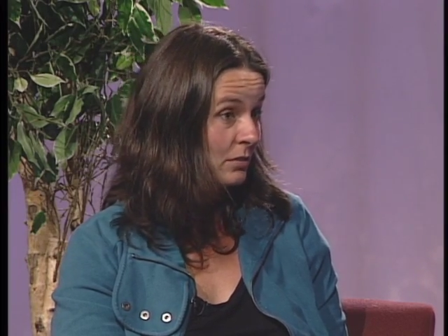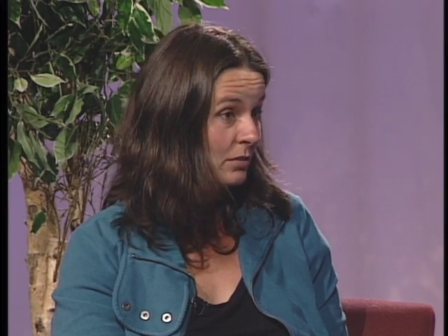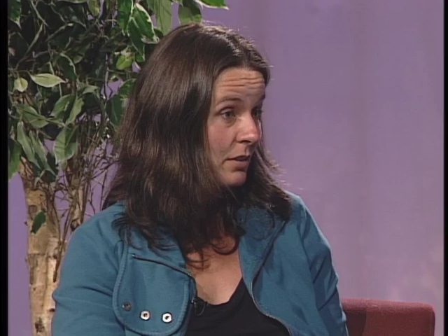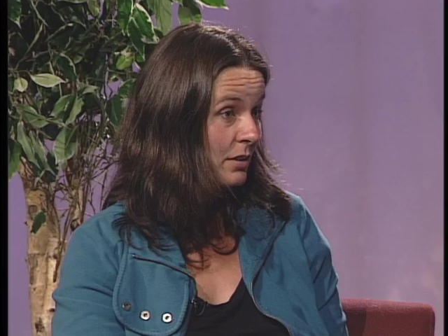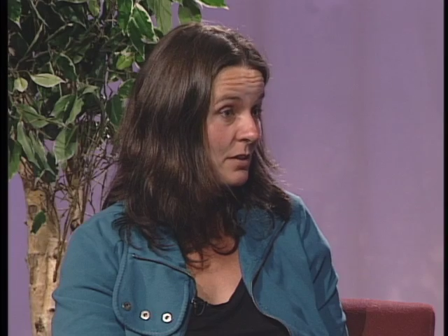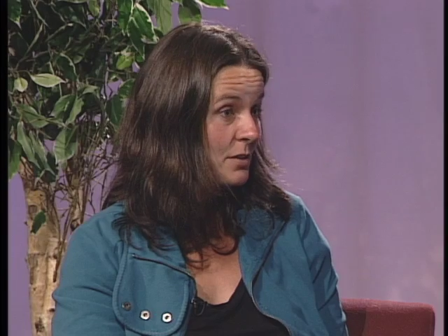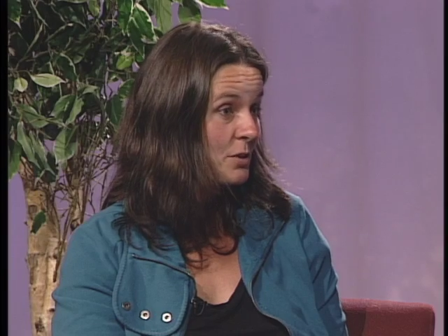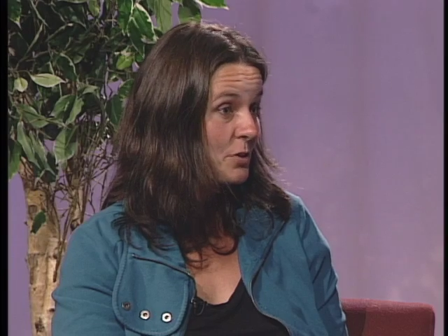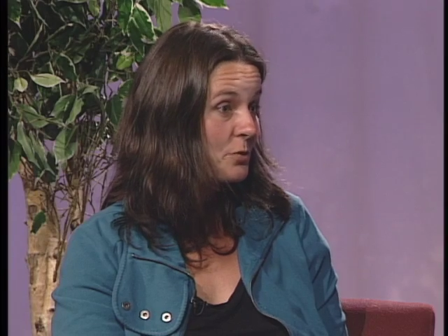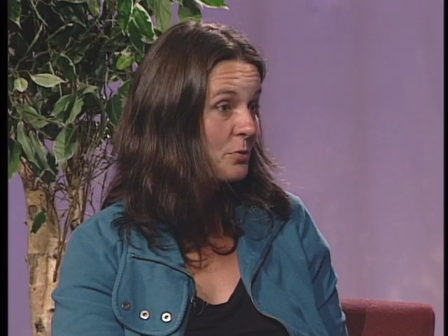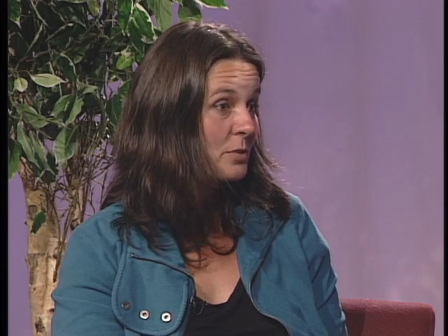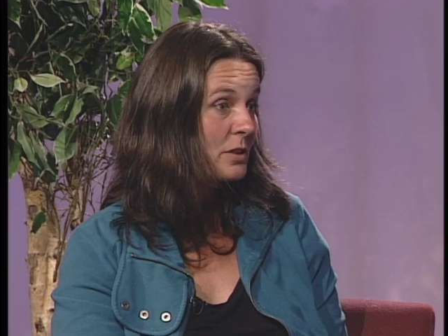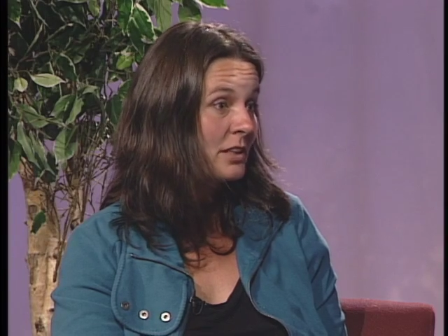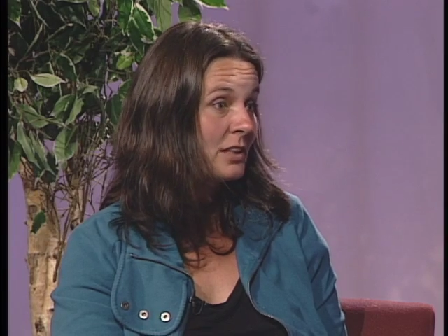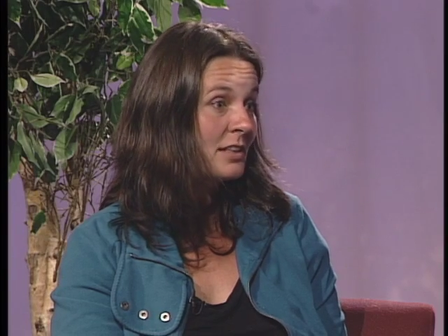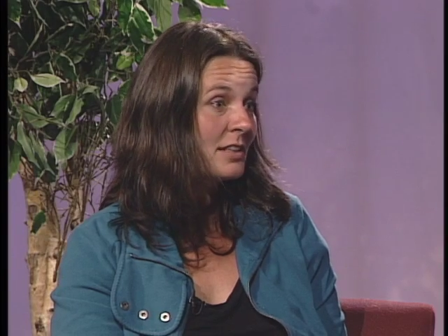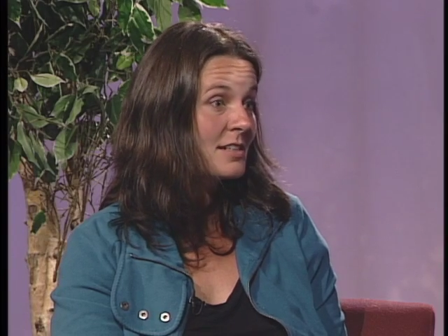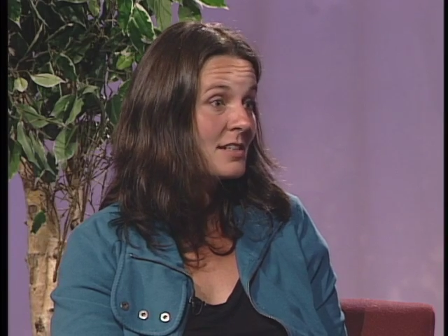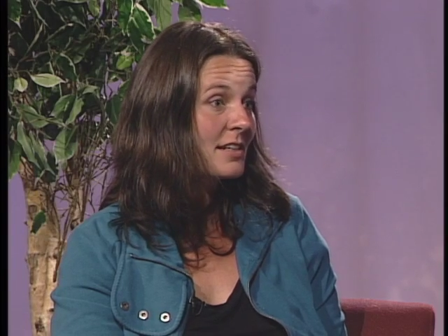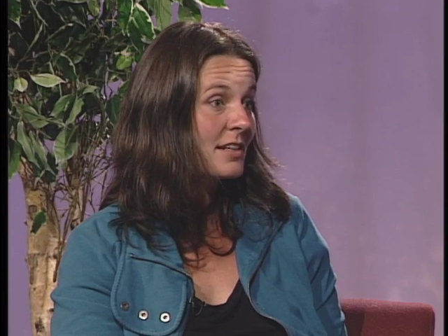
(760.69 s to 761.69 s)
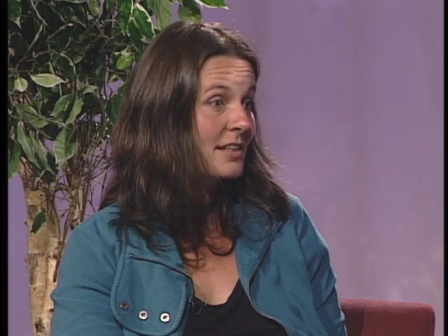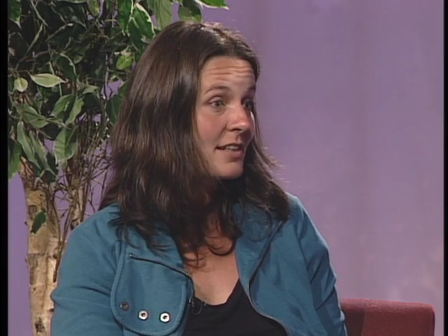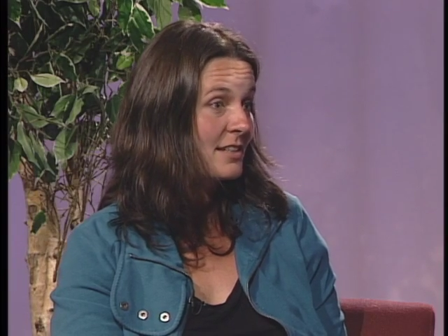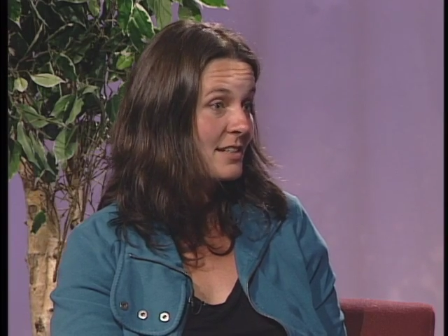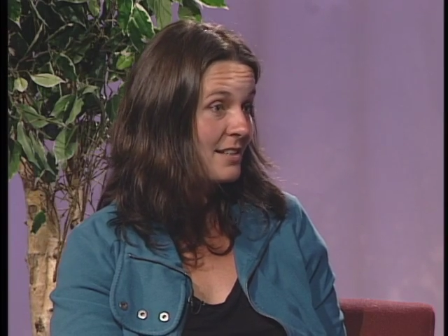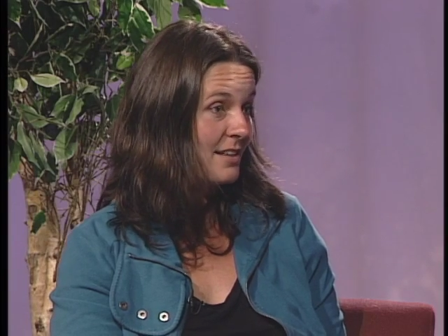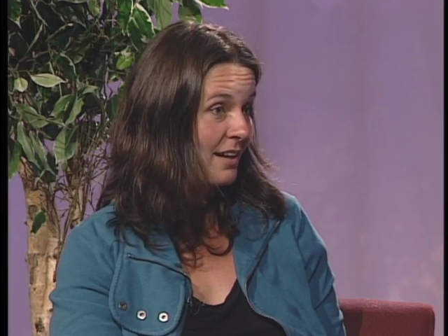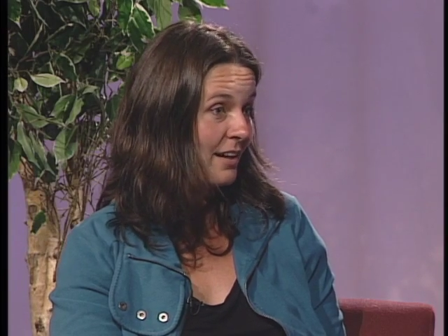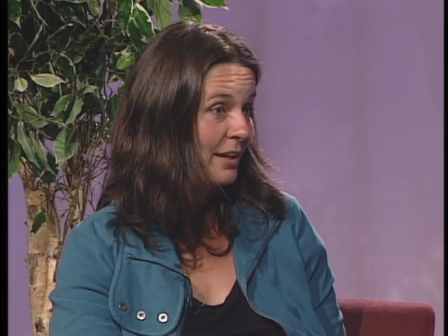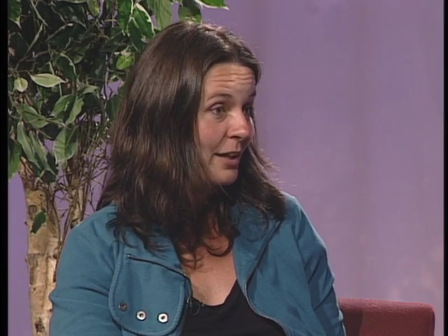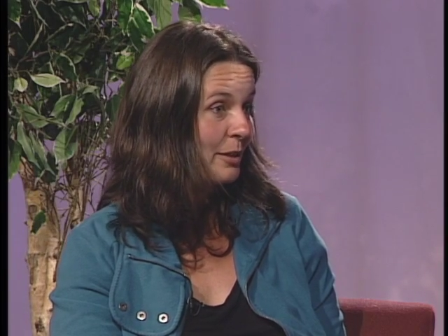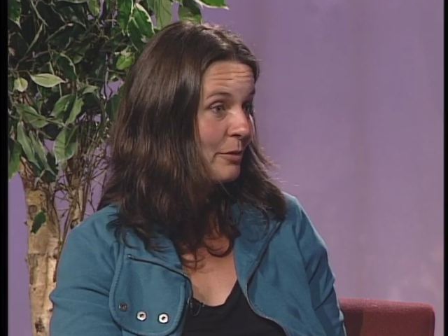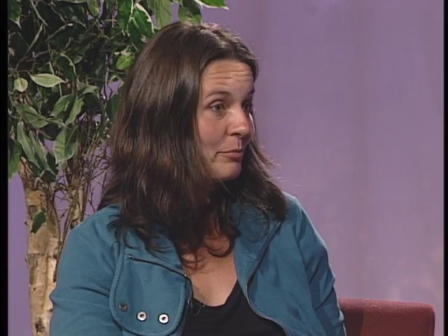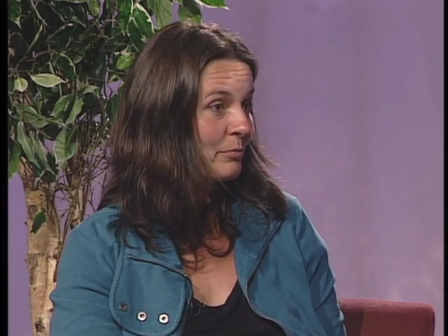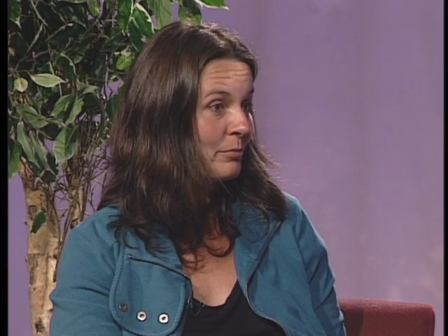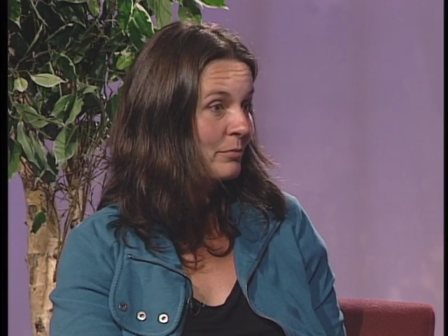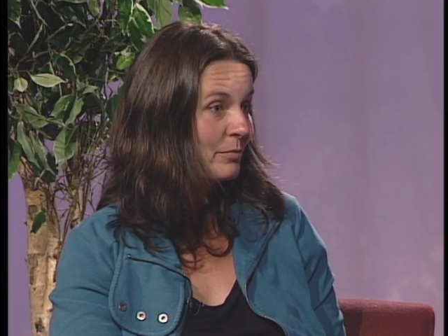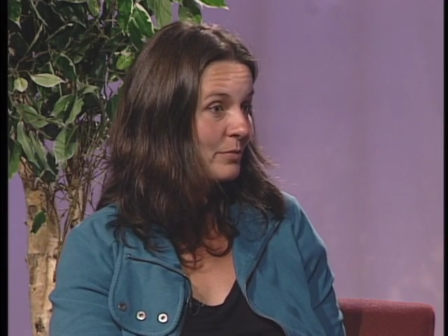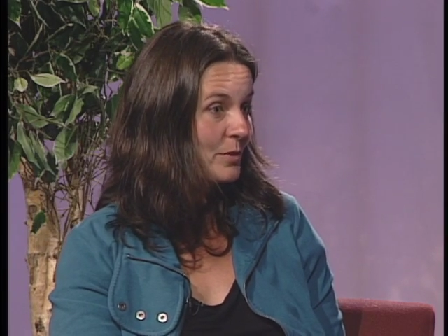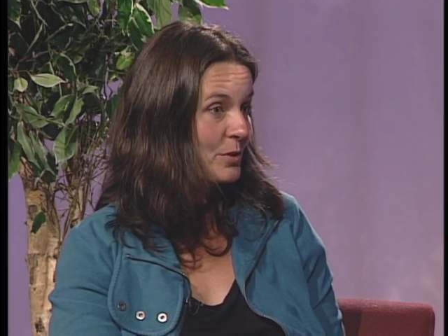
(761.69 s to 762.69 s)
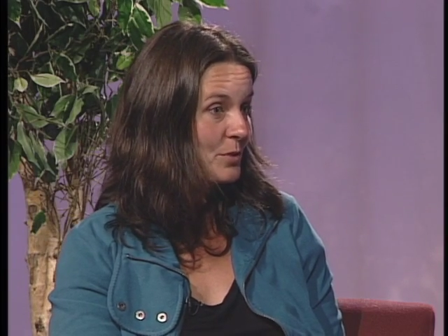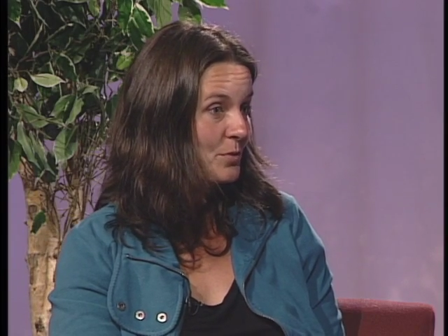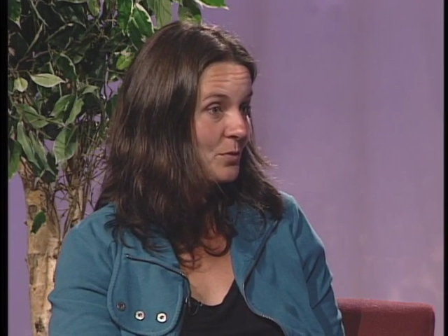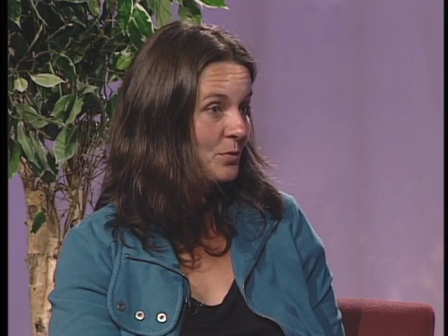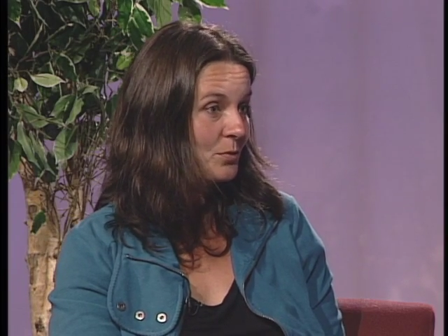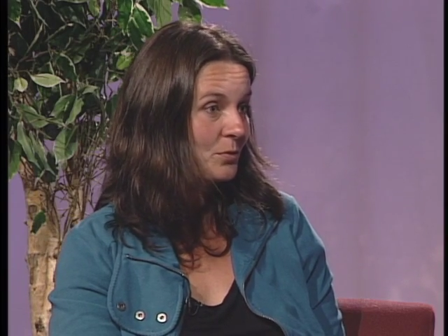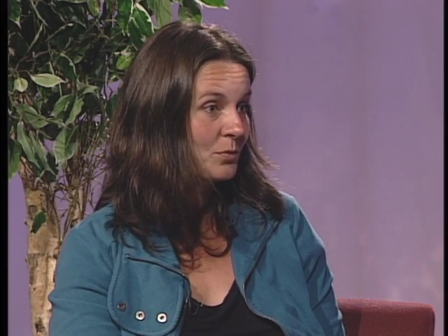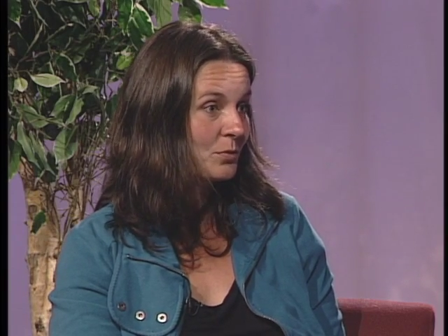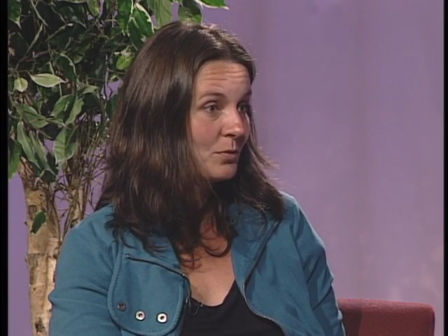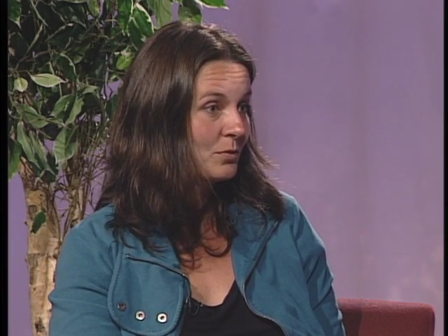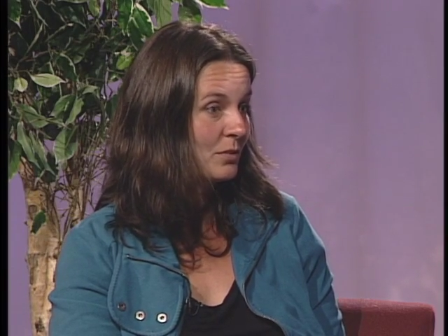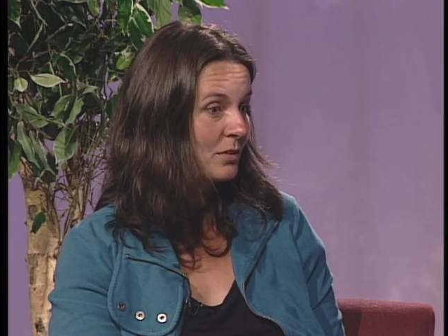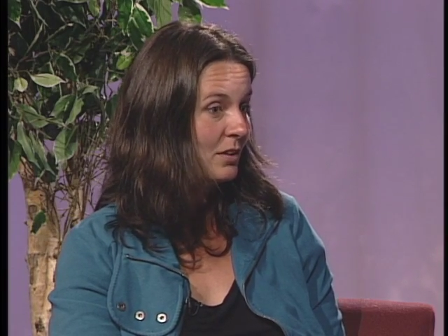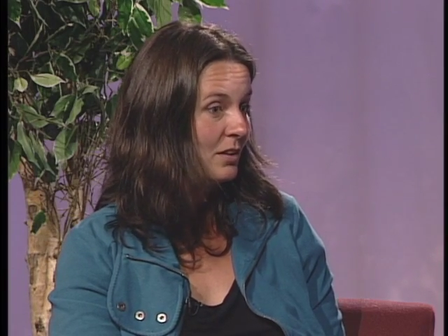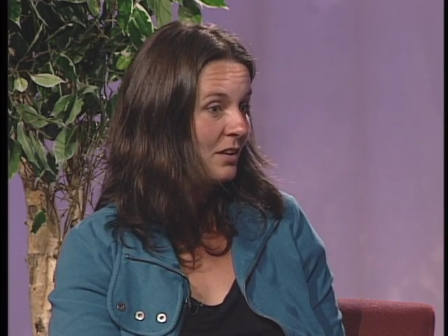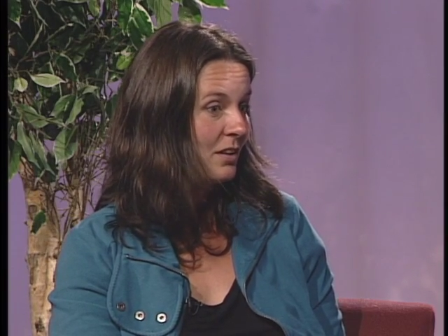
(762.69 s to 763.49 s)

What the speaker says: and to really take time to